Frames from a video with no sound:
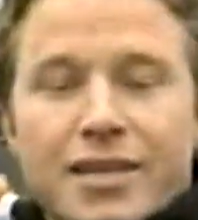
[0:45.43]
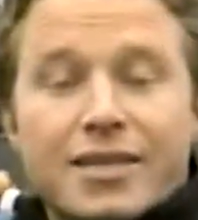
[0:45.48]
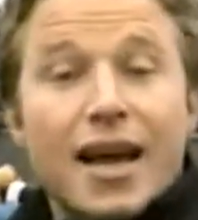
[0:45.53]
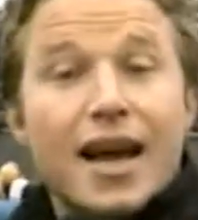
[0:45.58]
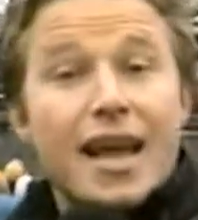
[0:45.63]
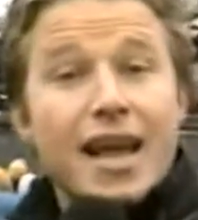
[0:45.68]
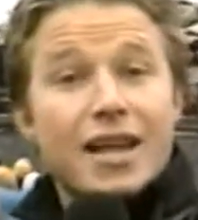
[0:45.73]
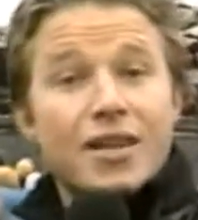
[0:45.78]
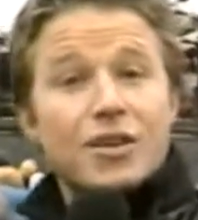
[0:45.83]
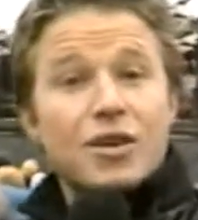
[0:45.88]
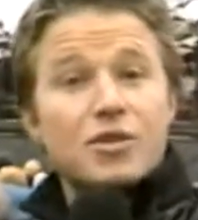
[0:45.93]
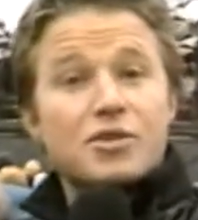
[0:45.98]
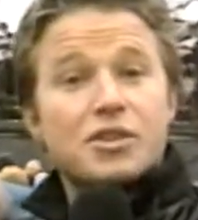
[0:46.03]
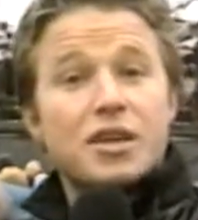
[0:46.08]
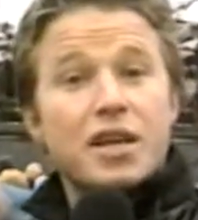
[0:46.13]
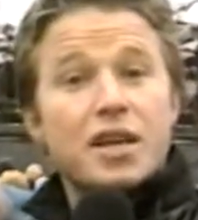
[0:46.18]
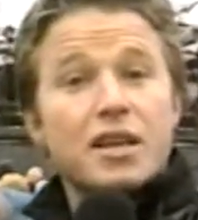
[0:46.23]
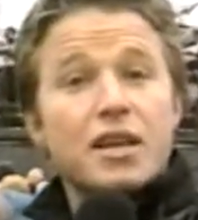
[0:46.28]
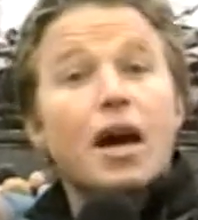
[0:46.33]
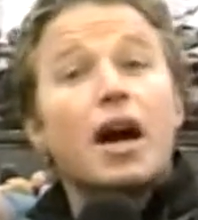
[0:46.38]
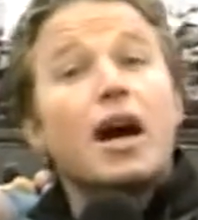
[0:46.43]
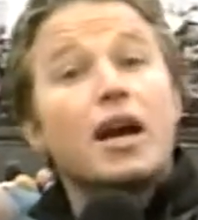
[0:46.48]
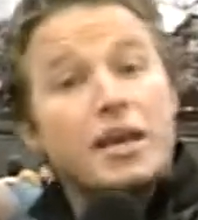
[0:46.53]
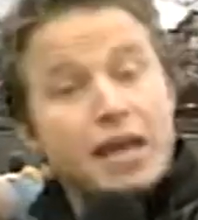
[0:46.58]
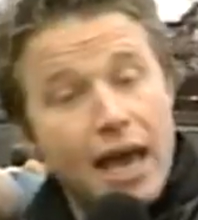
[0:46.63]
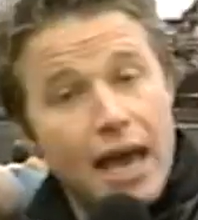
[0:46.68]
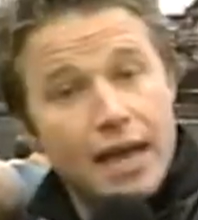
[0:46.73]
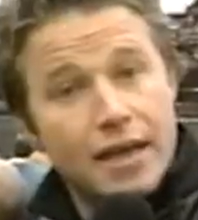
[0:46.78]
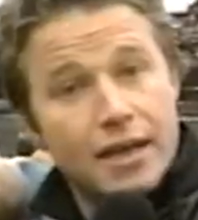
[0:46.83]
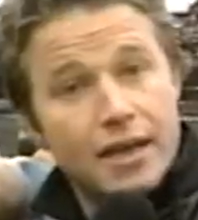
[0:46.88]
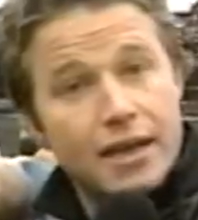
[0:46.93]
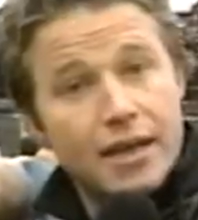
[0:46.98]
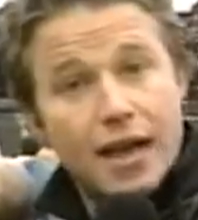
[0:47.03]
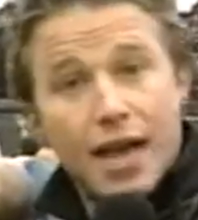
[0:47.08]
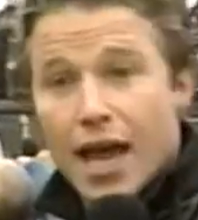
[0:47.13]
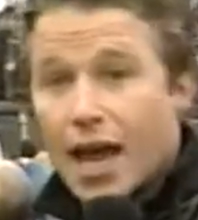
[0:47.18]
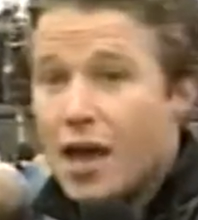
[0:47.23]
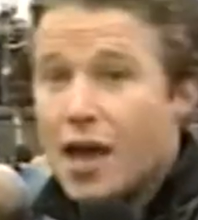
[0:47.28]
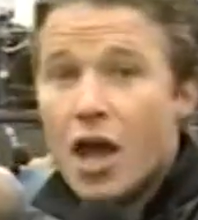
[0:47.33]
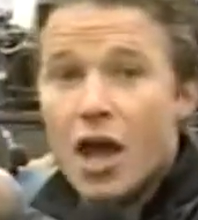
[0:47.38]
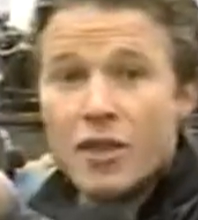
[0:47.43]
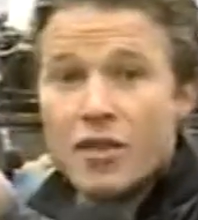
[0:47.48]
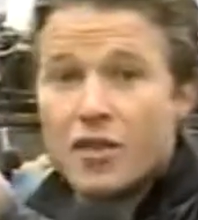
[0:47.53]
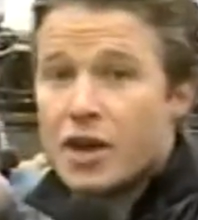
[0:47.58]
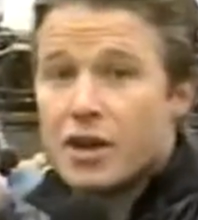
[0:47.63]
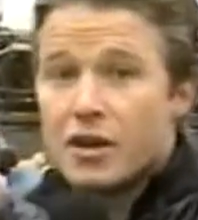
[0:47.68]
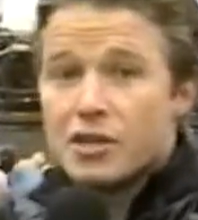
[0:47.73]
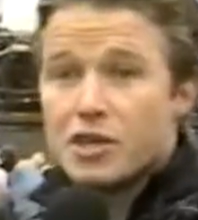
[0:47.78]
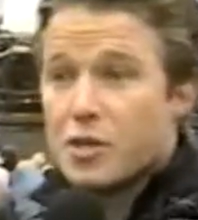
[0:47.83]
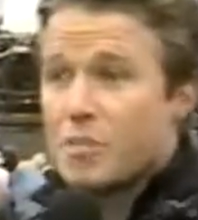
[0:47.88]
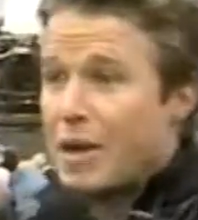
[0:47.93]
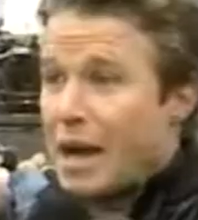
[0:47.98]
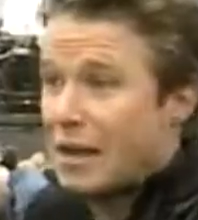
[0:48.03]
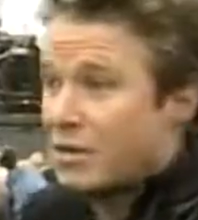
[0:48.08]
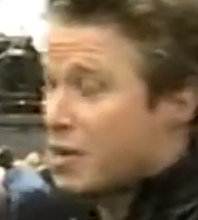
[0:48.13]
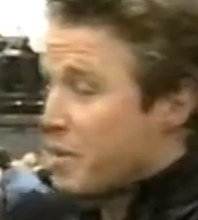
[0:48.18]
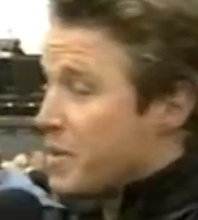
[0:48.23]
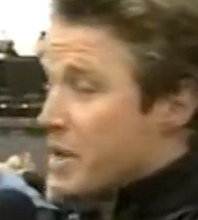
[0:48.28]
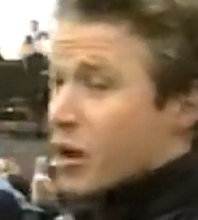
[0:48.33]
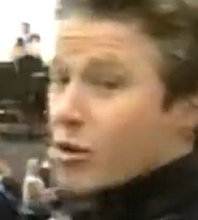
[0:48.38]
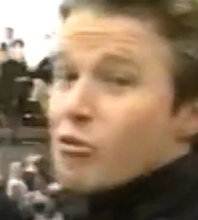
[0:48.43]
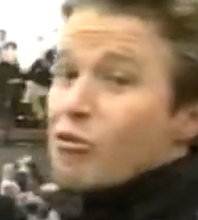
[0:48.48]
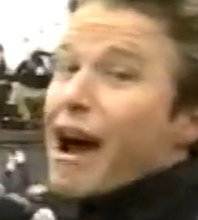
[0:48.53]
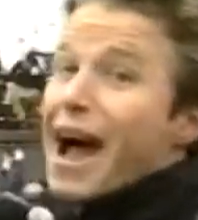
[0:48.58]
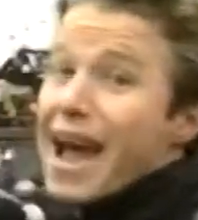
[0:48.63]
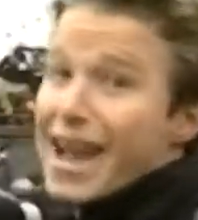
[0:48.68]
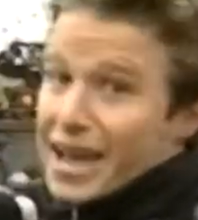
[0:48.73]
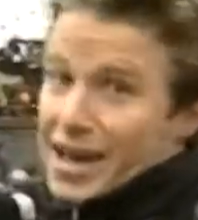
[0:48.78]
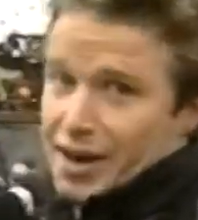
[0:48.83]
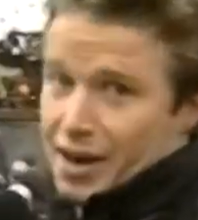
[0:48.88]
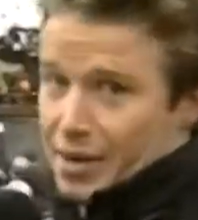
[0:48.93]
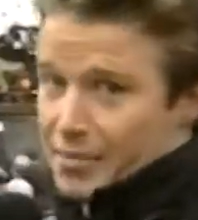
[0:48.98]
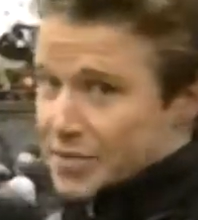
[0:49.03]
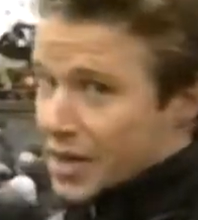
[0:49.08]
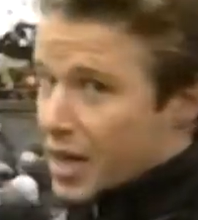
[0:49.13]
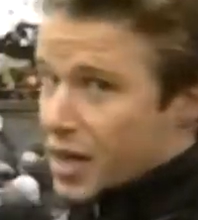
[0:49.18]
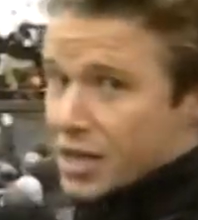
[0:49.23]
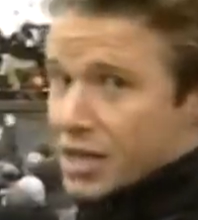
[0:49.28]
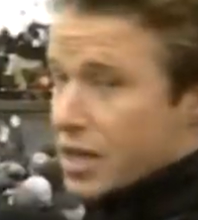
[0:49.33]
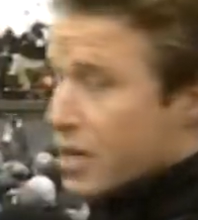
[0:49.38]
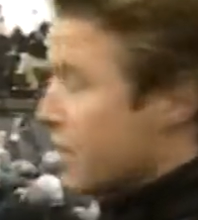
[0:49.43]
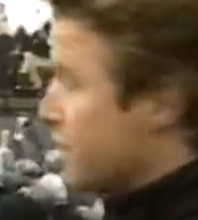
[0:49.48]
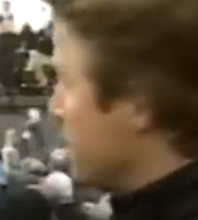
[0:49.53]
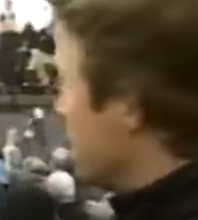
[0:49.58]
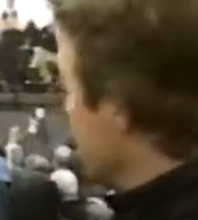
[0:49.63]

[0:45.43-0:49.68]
Diane goes in again. And there's about to be a riot here, I'm telling you.